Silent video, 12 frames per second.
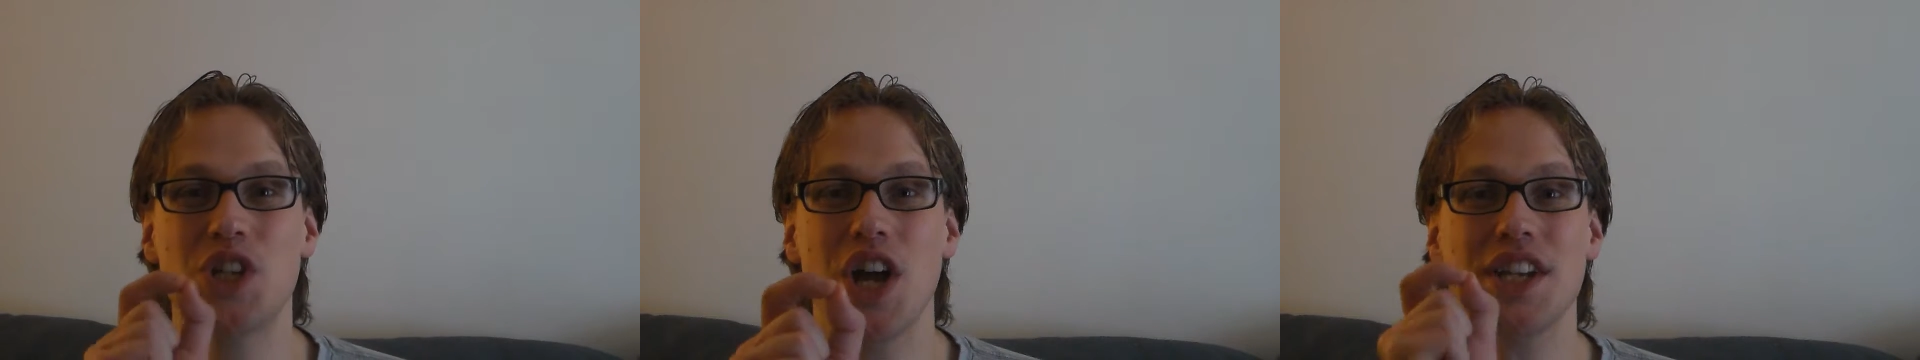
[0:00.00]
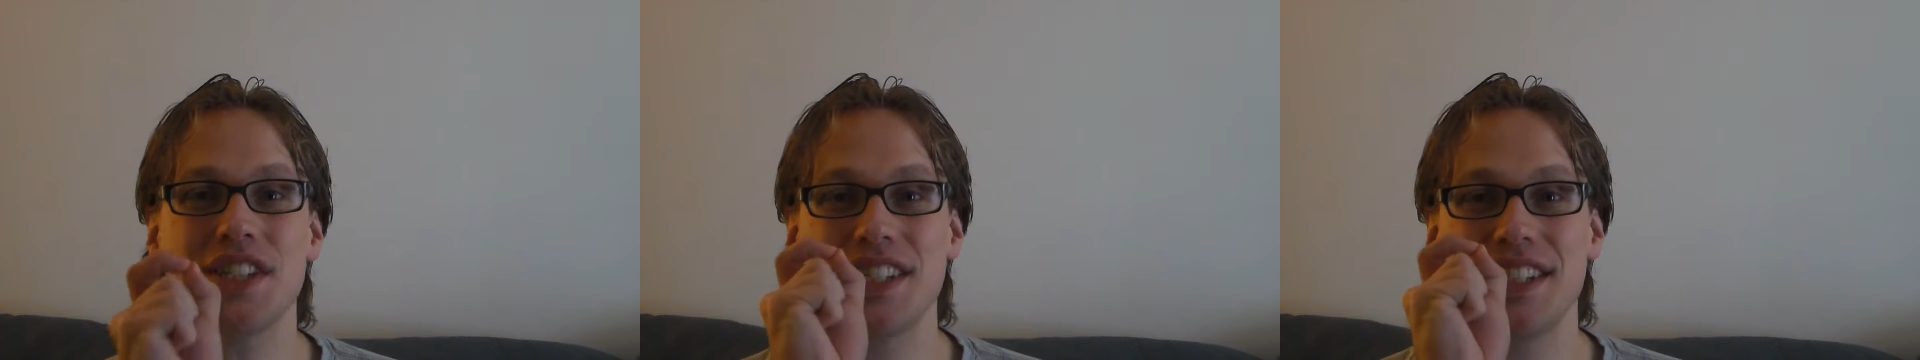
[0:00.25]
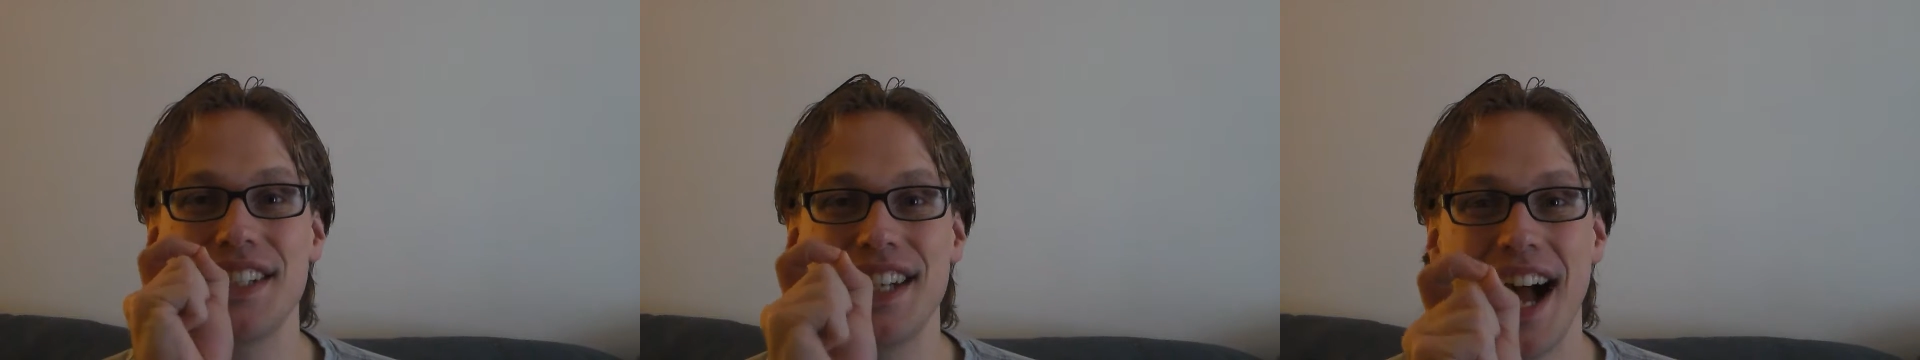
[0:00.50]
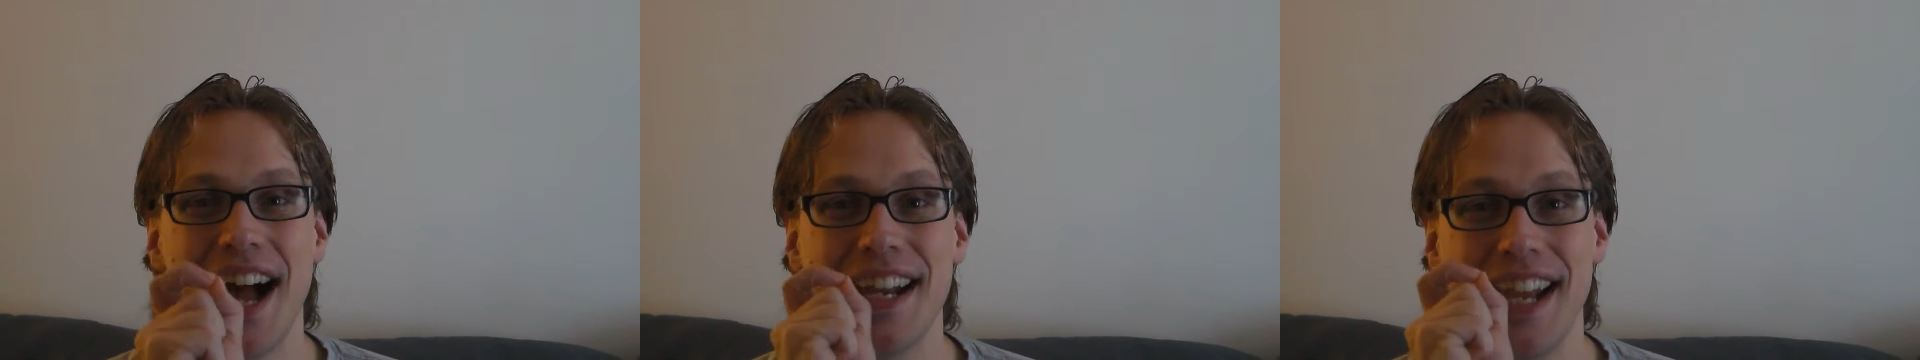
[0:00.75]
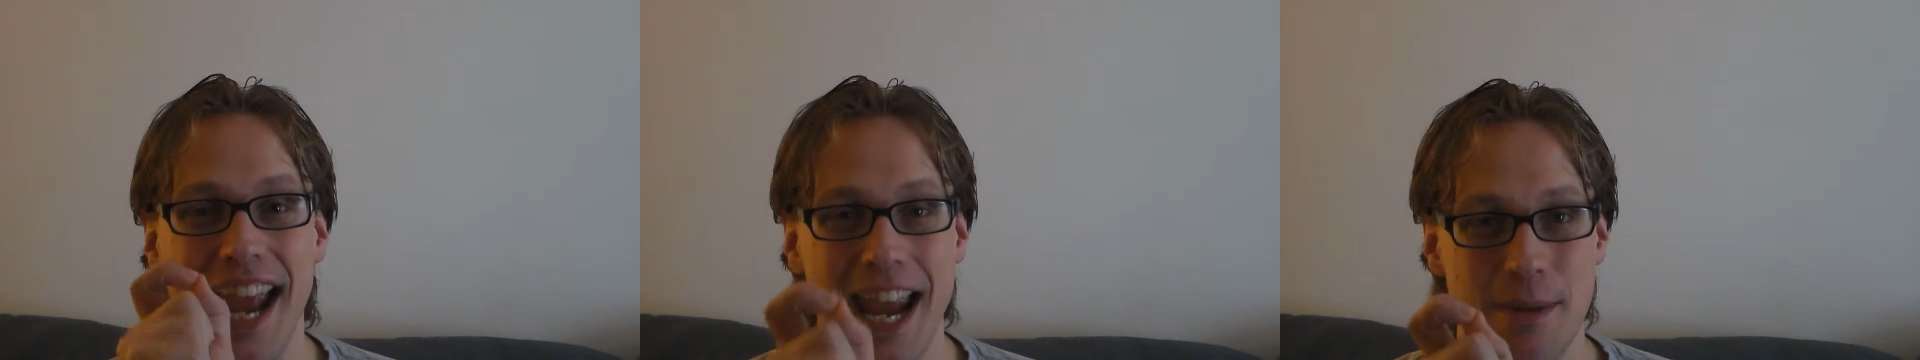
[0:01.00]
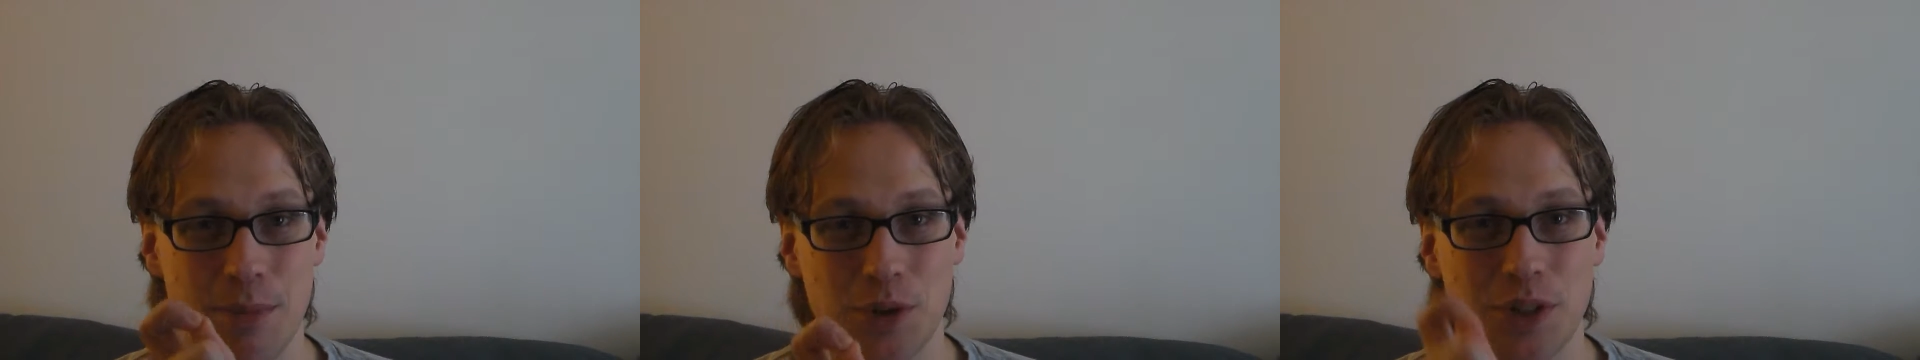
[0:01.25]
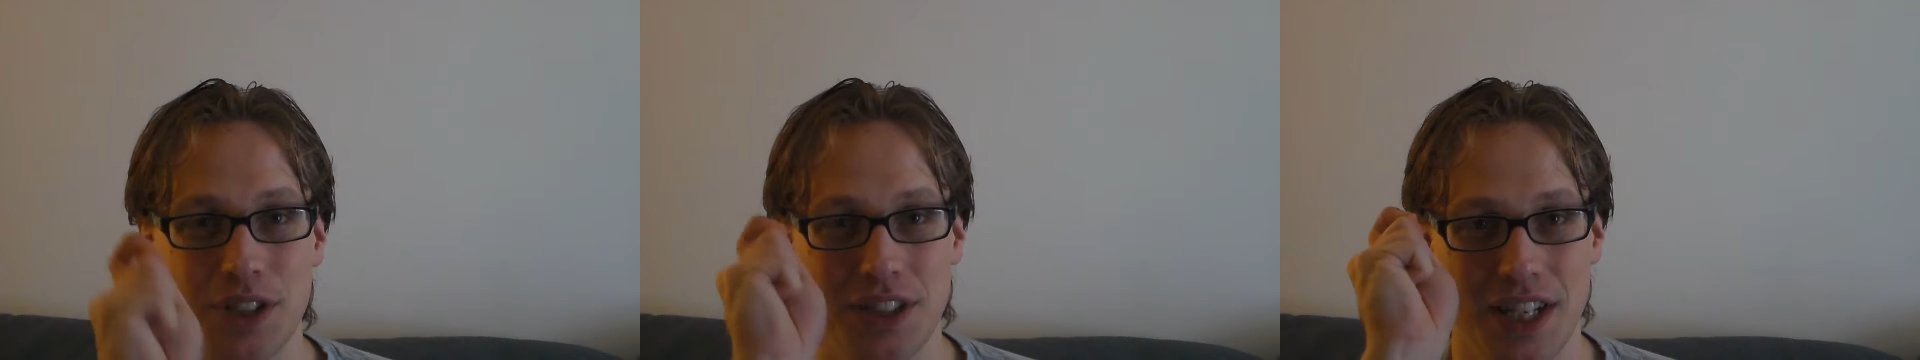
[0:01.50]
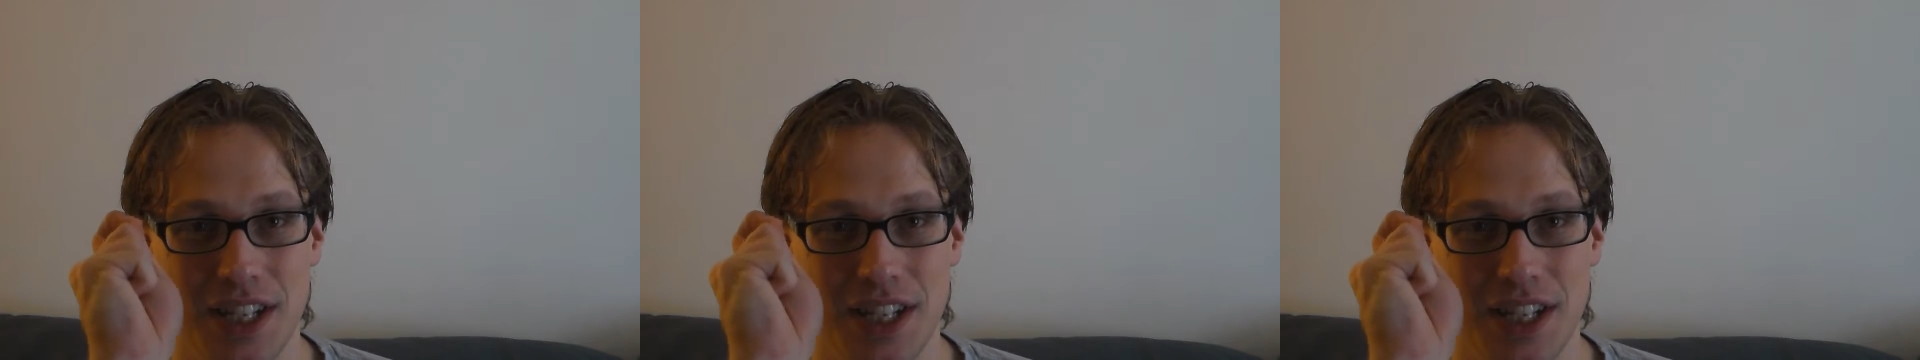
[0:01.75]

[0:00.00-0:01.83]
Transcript: Just not able